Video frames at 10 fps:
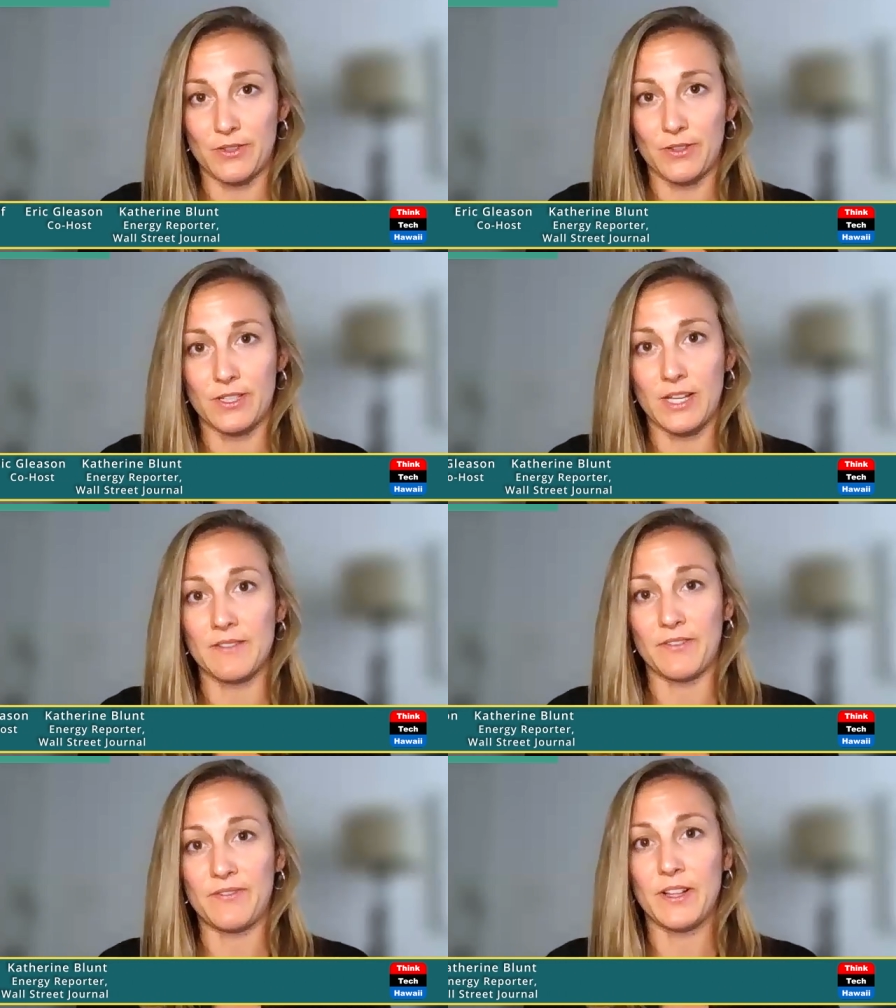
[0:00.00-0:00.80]
There's kind of
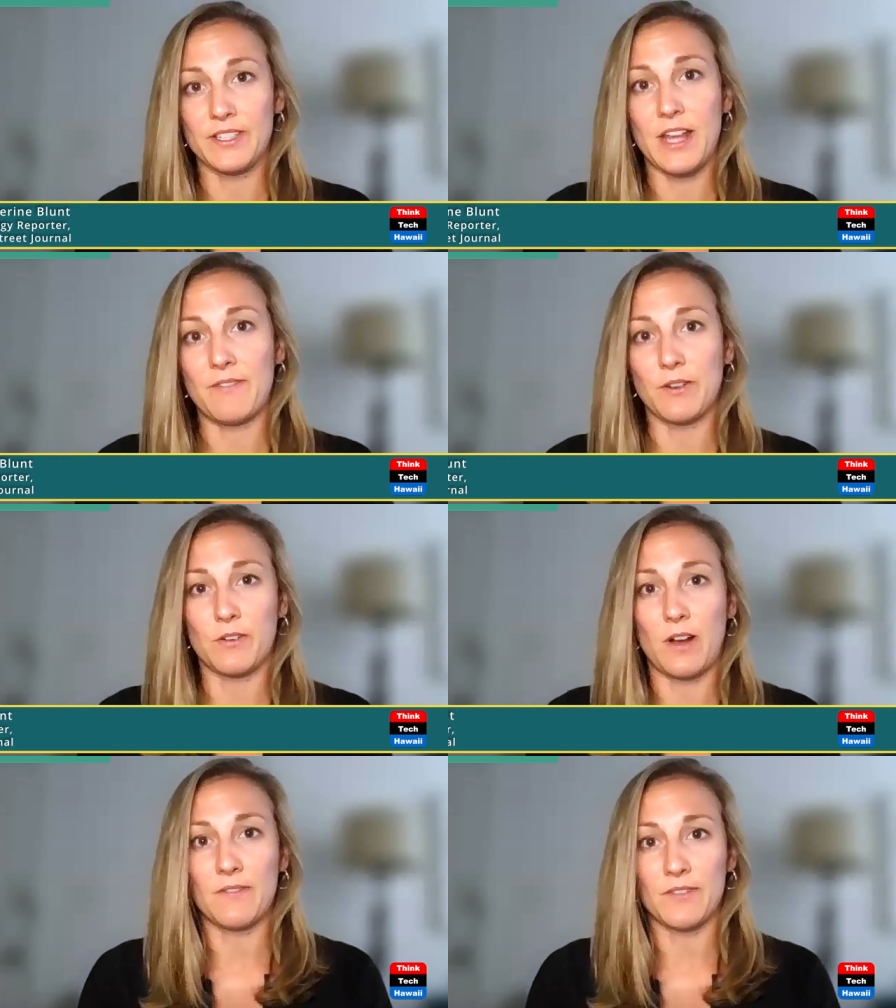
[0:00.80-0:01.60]
a philosophical
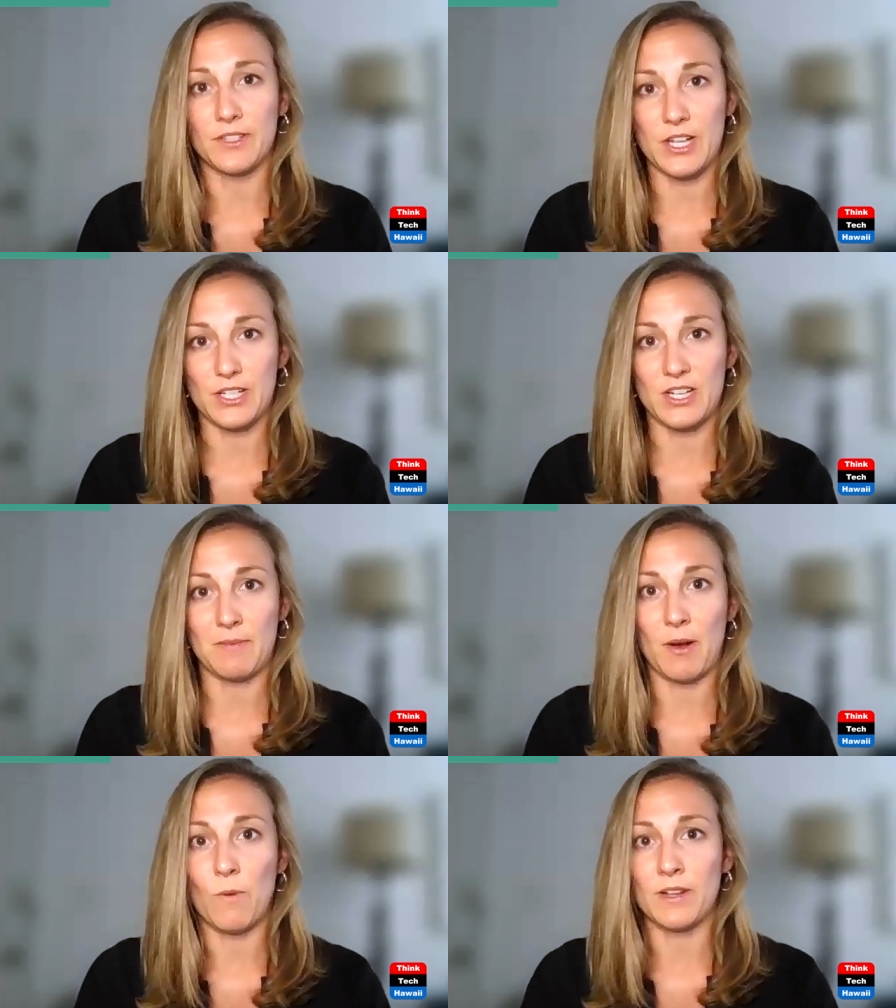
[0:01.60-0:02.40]
conversation
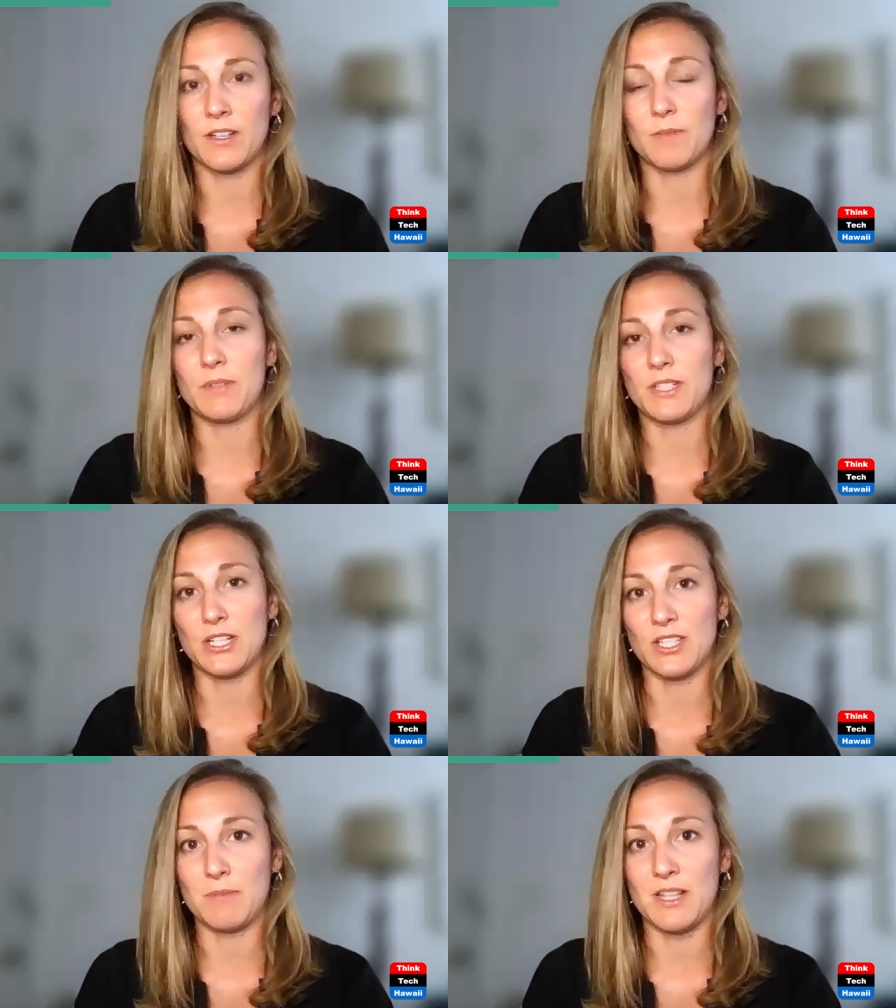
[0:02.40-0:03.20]
about what could
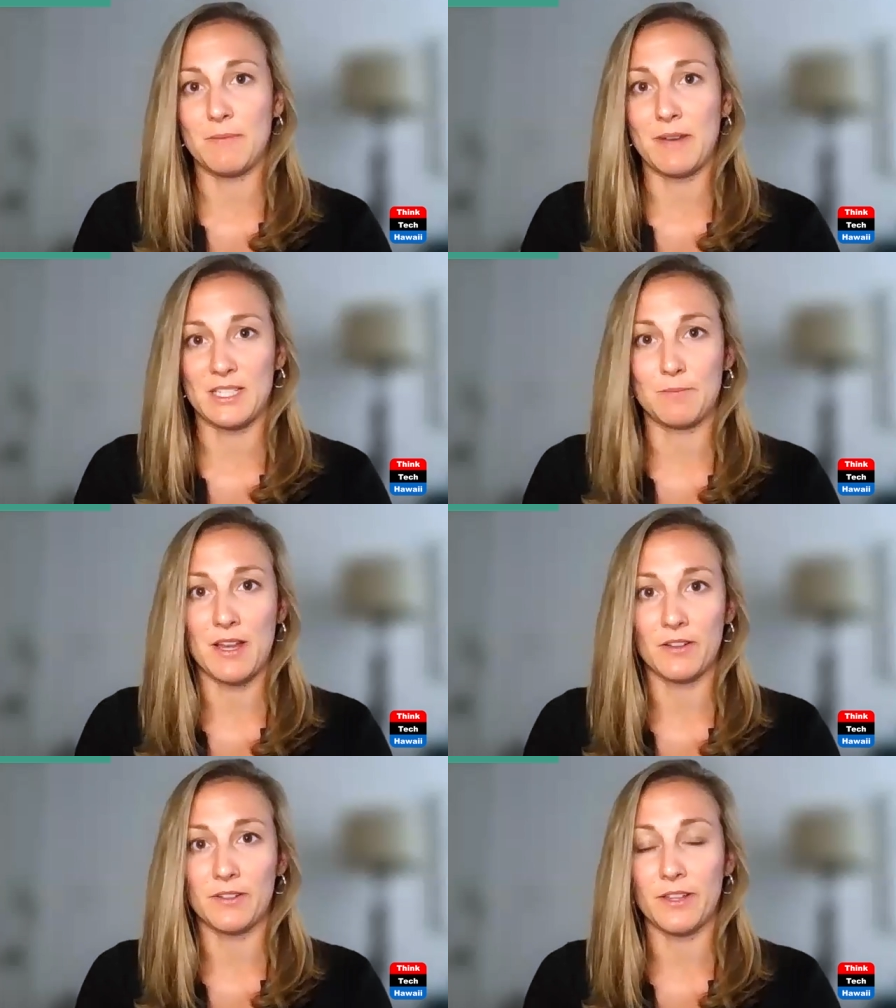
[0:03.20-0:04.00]
potentially be the best
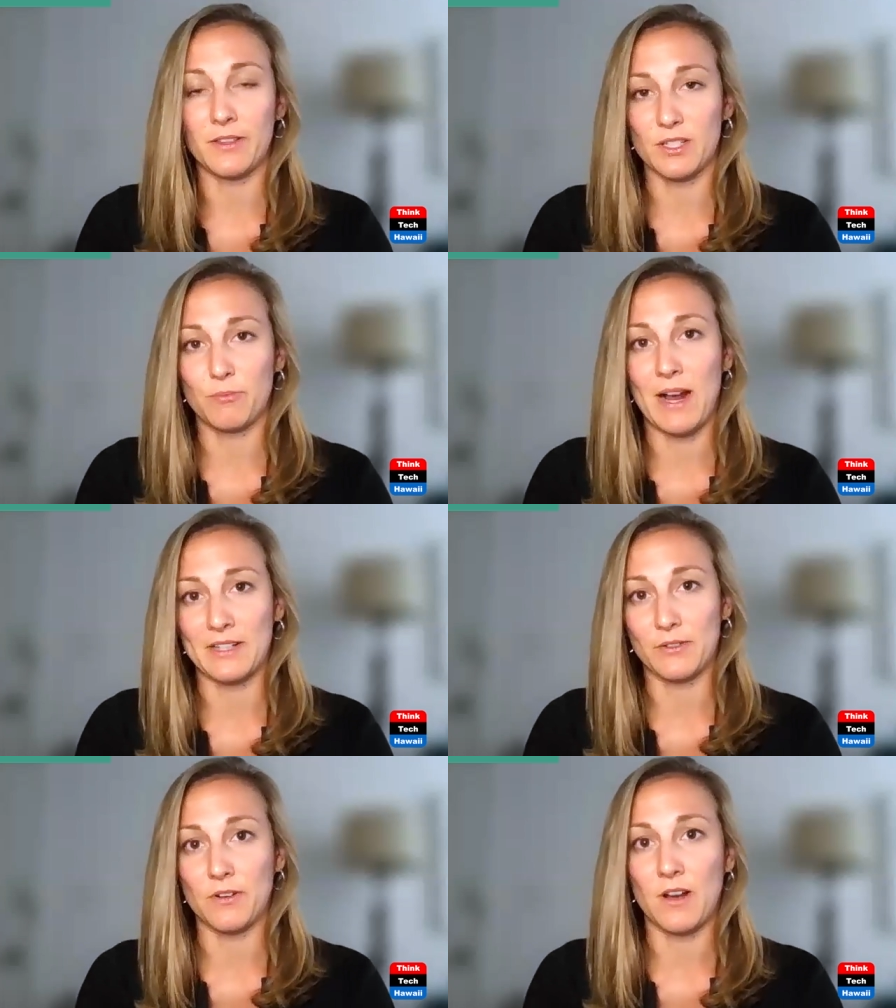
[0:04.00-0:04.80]
model, and then there's a
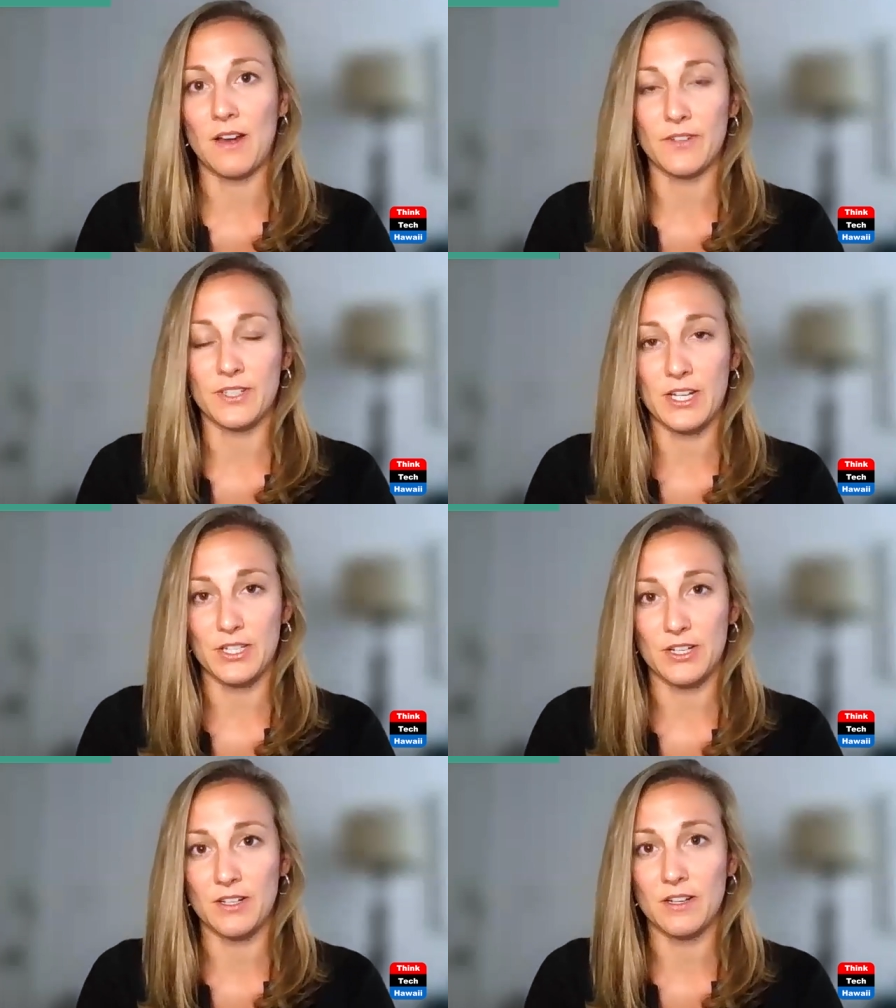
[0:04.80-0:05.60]
practical
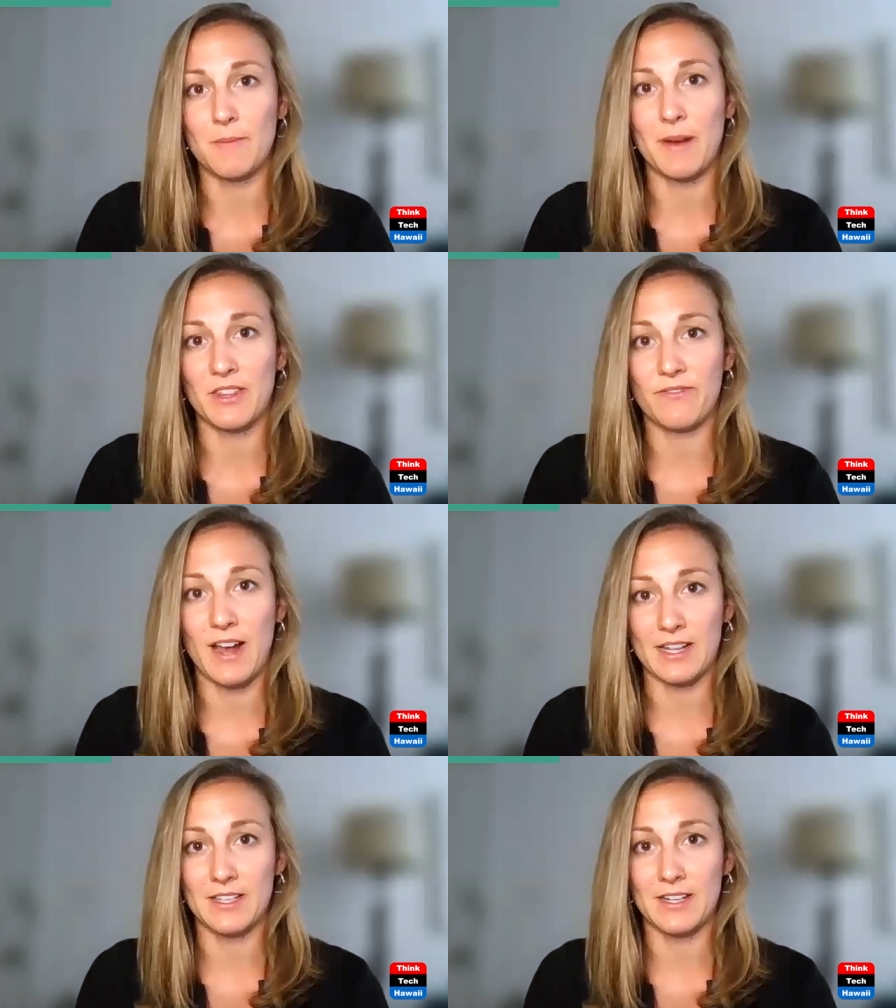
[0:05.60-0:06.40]
conversation about the
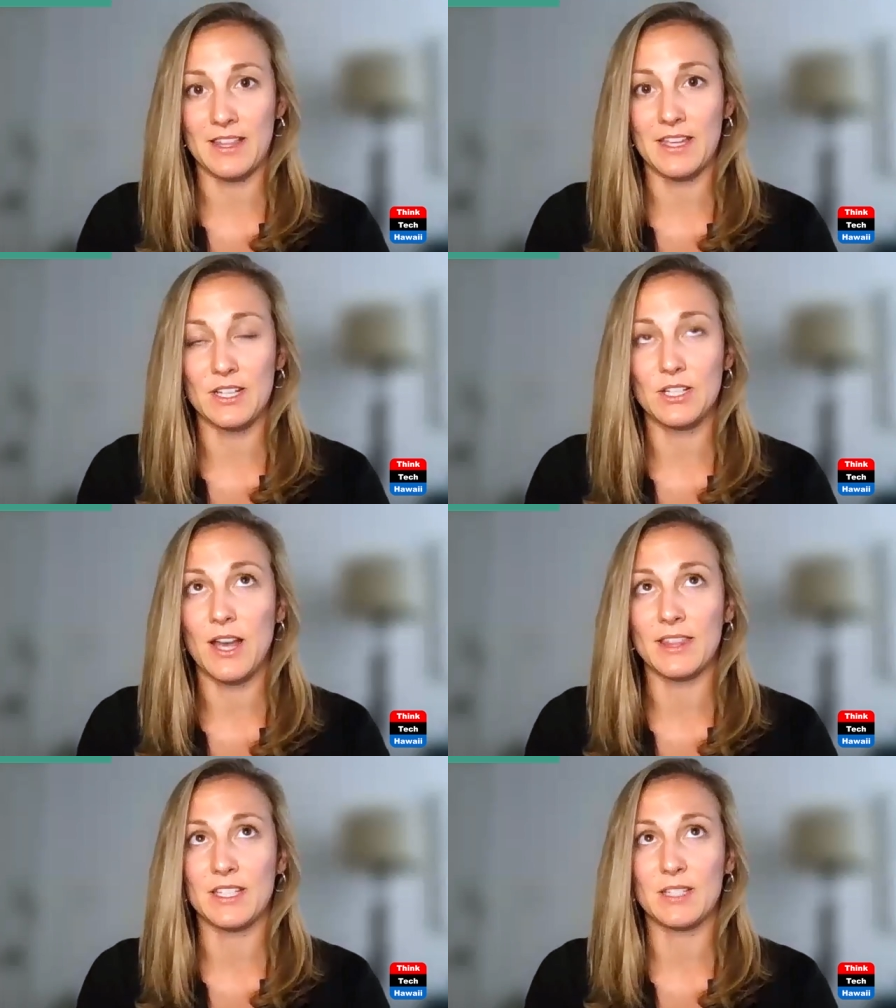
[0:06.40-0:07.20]
fact that I think
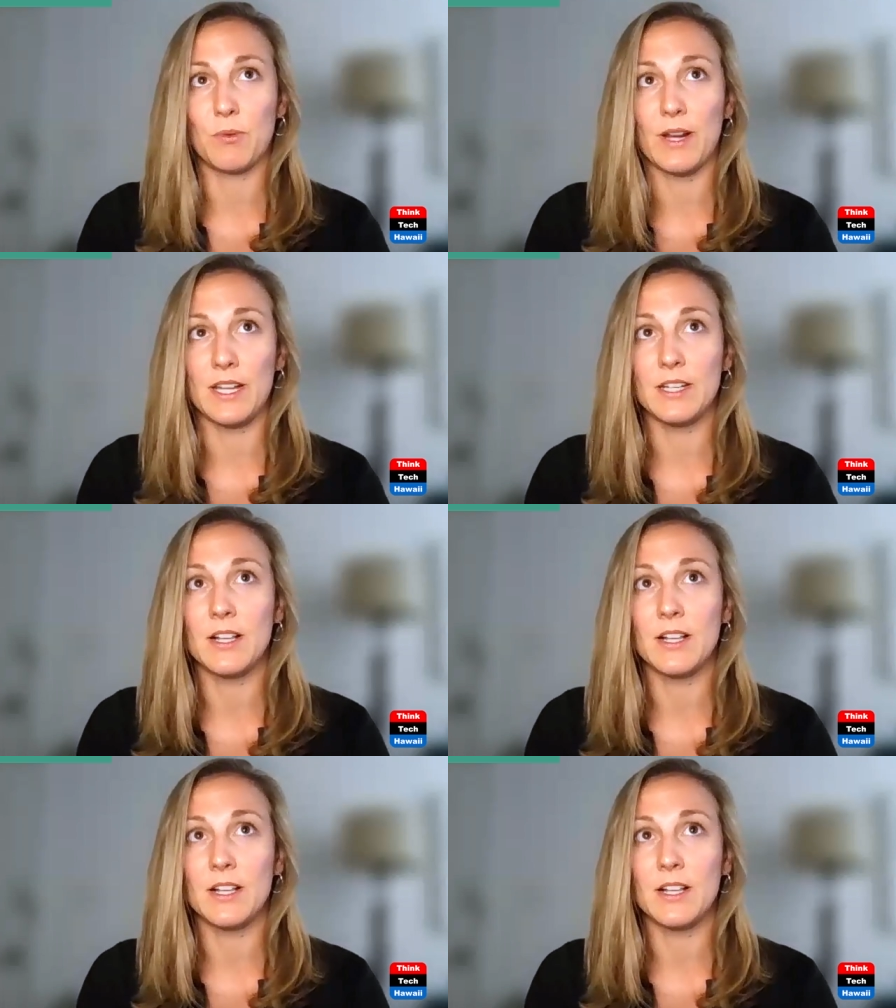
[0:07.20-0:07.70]
at this point,